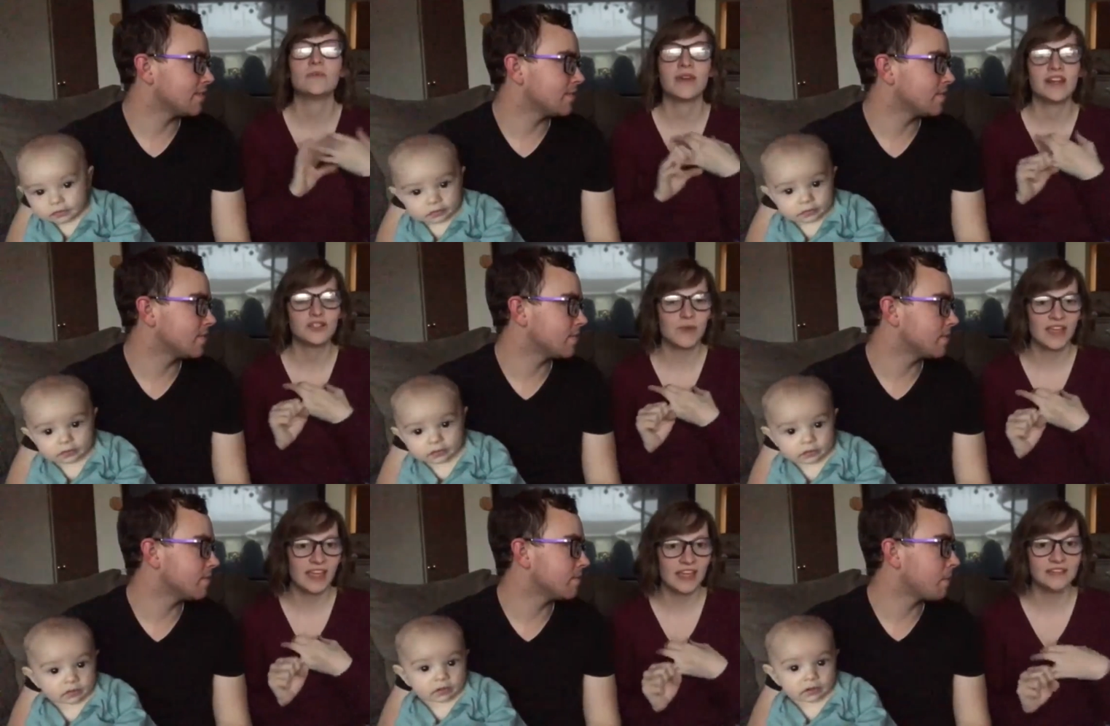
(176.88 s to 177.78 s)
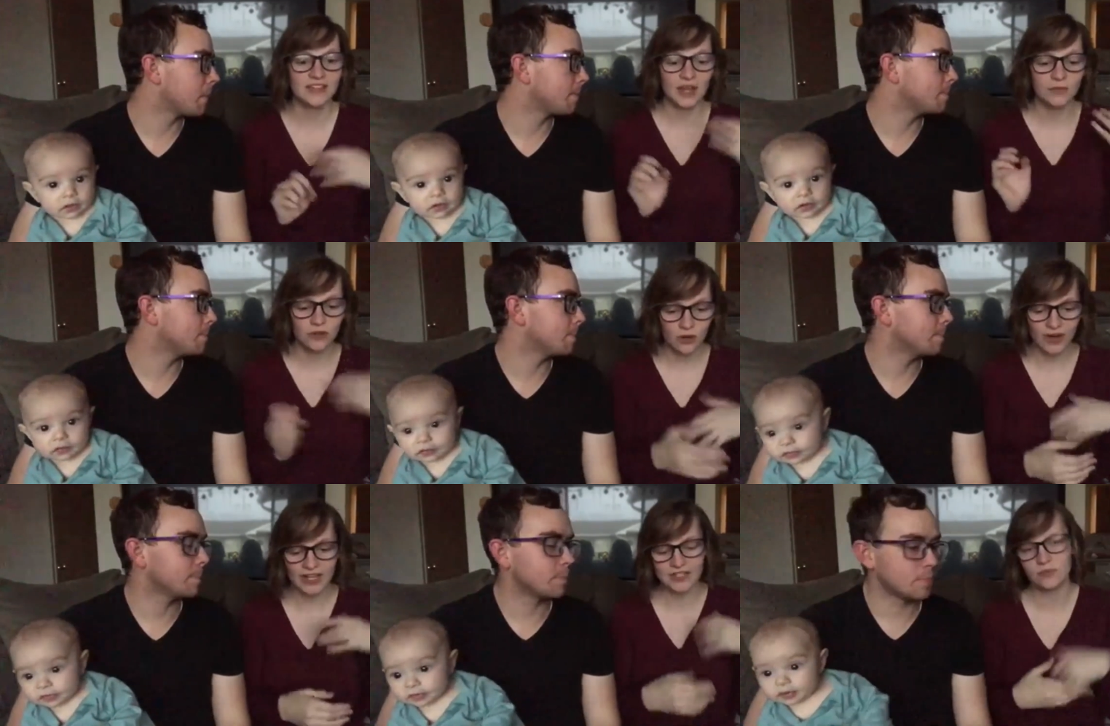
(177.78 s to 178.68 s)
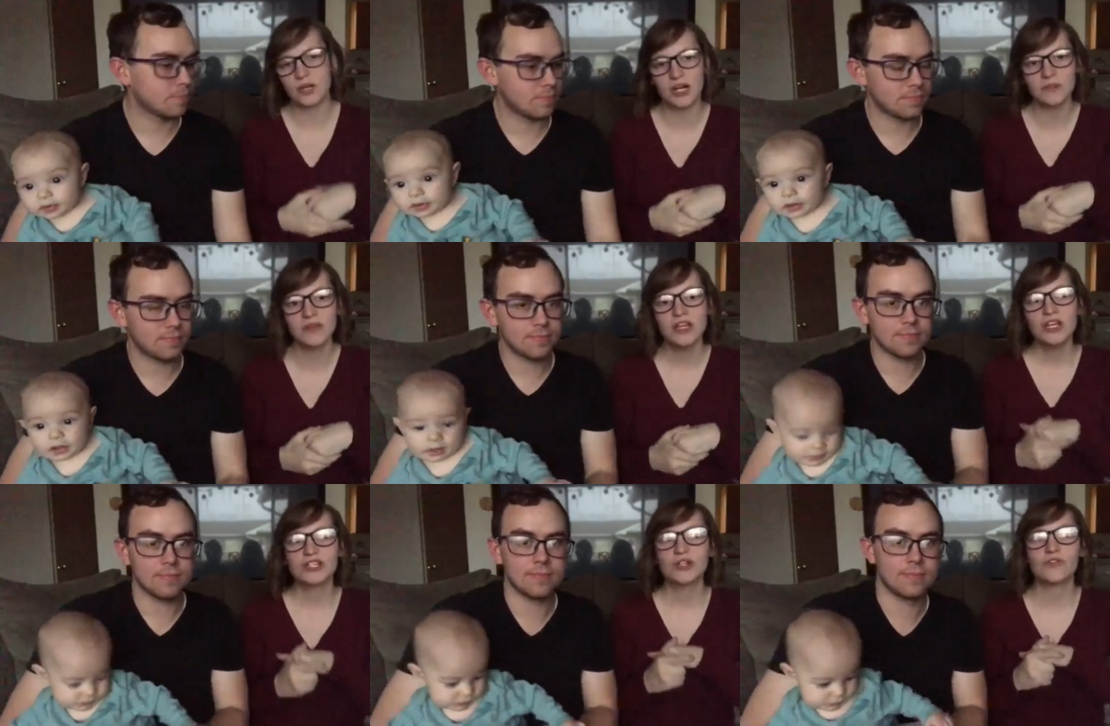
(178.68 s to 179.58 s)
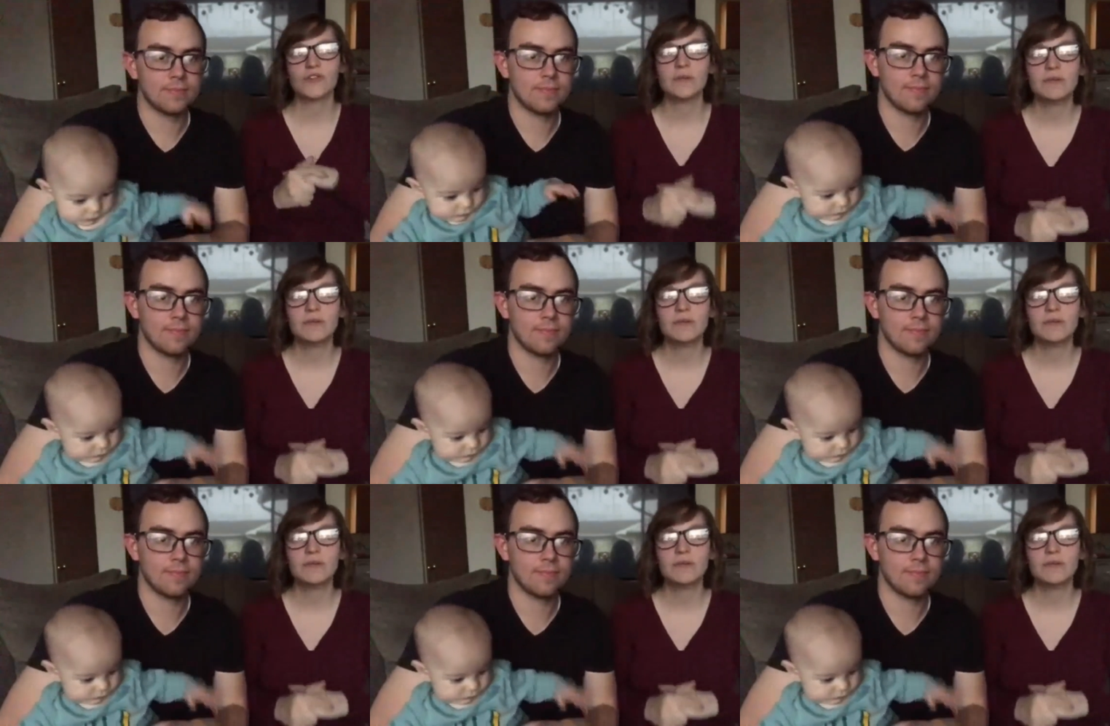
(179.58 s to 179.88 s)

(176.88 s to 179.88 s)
Speaker 1: to manage my kids, and I'm growing as a mom. So for